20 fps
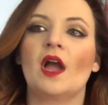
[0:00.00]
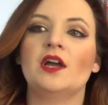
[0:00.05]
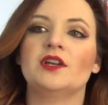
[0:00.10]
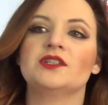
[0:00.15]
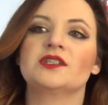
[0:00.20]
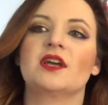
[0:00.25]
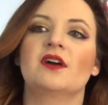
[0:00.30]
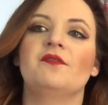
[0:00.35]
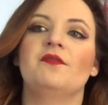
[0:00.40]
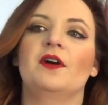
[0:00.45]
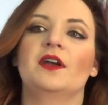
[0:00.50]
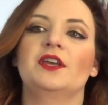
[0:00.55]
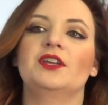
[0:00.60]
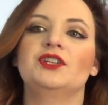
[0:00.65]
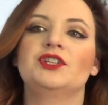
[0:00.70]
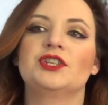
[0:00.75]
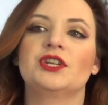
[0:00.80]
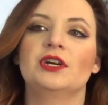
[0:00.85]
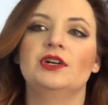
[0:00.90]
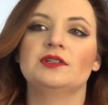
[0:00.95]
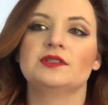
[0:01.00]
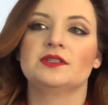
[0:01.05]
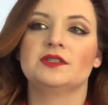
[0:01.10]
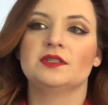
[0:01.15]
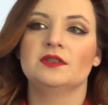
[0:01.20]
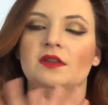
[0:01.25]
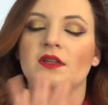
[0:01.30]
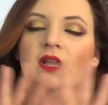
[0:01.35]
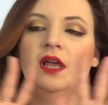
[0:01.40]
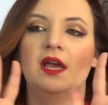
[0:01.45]
on! I just got fucking chills.
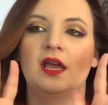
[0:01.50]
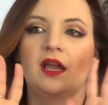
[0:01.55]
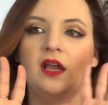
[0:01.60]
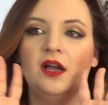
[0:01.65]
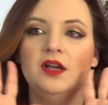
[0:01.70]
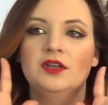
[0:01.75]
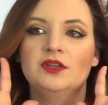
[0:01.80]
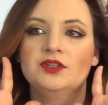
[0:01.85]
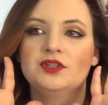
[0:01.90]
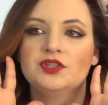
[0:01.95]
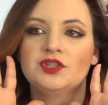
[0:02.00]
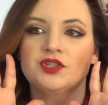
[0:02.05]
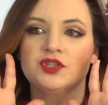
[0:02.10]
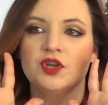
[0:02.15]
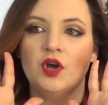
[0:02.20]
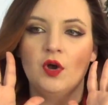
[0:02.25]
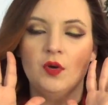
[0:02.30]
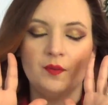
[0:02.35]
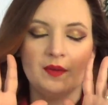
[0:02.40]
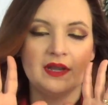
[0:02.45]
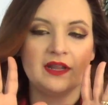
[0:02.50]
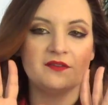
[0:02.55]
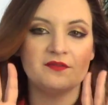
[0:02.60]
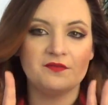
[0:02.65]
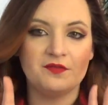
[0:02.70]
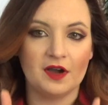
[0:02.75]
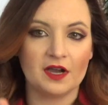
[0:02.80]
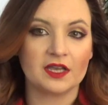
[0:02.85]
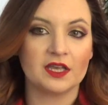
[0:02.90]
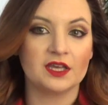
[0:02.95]
Like, so many
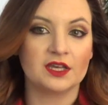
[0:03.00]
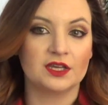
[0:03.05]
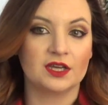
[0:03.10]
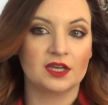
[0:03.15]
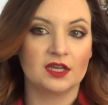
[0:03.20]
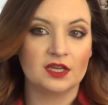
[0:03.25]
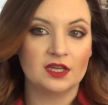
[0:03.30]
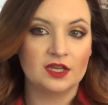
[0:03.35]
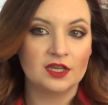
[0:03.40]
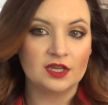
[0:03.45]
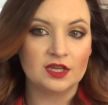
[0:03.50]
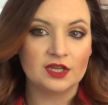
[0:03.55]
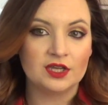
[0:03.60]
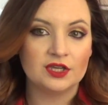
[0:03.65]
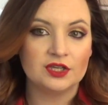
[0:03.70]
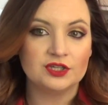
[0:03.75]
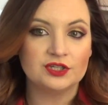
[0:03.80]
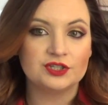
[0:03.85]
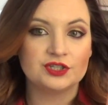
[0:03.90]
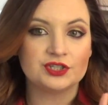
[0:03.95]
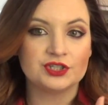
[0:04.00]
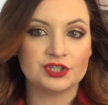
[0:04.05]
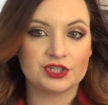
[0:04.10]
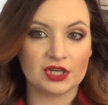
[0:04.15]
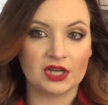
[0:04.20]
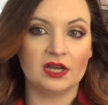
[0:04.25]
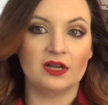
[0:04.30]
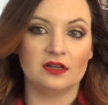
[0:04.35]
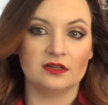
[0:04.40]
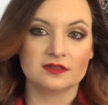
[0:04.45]
fucking
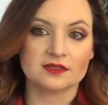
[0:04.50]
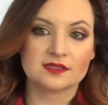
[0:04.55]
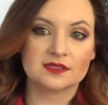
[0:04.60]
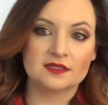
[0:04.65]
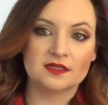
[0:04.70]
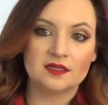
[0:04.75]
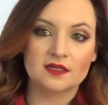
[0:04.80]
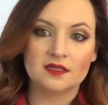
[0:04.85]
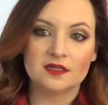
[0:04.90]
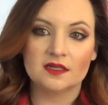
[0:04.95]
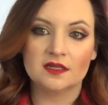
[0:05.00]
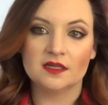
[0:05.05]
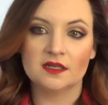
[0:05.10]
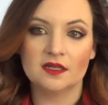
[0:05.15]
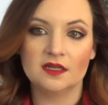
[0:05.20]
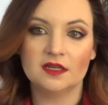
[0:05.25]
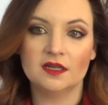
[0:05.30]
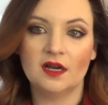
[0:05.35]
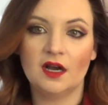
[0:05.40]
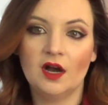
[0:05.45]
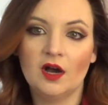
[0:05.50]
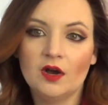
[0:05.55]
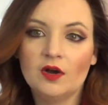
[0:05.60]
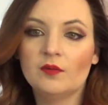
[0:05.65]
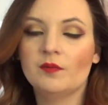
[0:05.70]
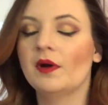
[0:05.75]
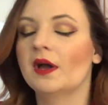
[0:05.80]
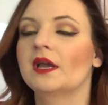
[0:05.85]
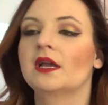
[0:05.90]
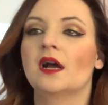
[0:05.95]
chills. Oh
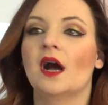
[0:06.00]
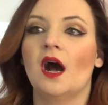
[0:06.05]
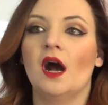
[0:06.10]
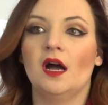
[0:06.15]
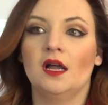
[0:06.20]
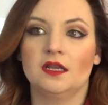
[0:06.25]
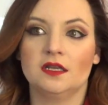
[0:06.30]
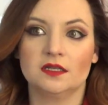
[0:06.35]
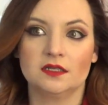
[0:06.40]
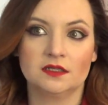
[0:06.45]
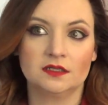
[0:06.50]
my God.